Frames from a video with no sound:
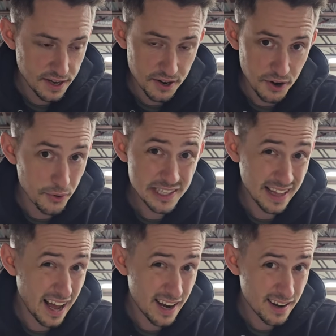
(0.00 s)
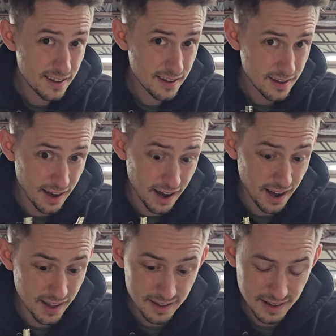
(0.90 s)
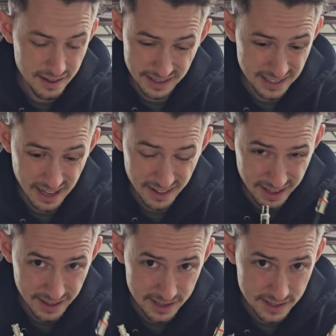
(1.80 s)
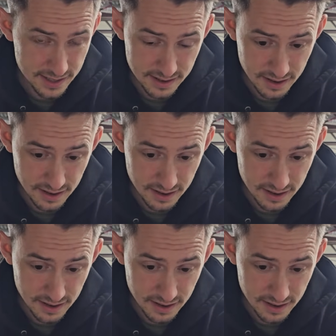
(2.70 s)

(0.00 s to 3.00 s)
no, it's not. At least not like this.